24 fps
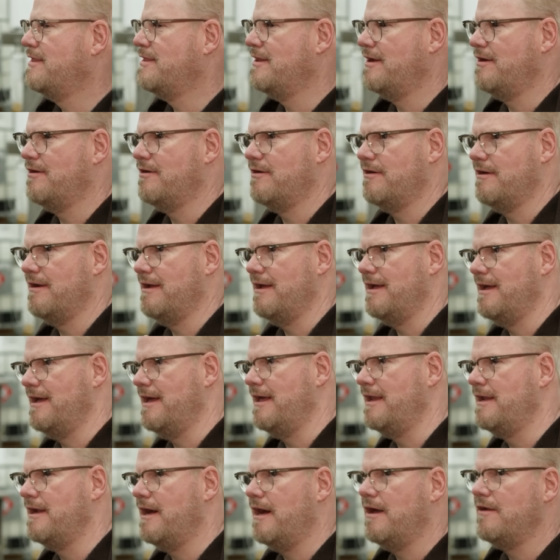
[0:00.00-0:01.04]
They're
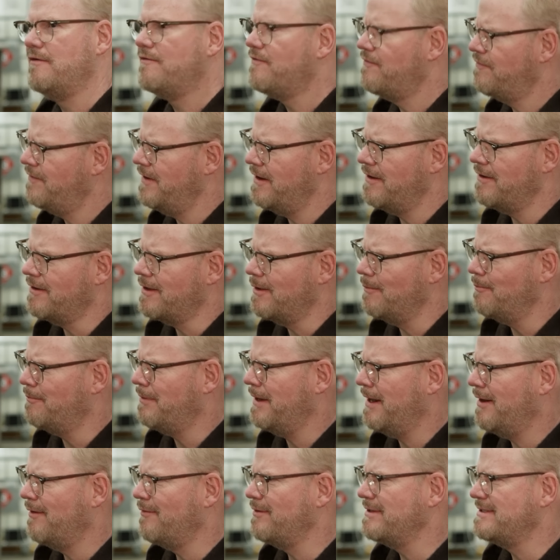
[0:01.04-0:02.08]
an unfair
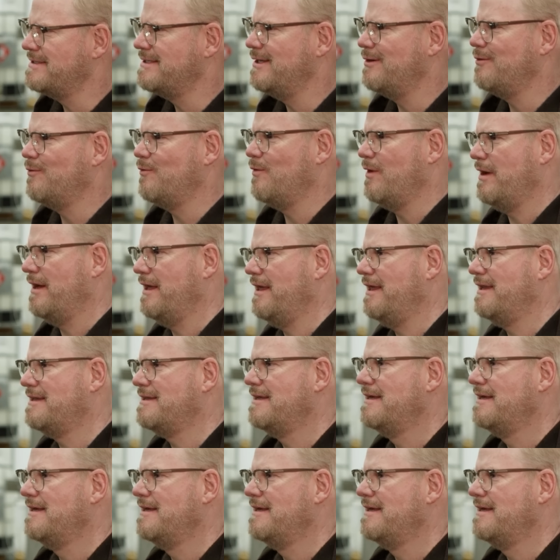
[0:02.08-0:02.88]
comparison, right?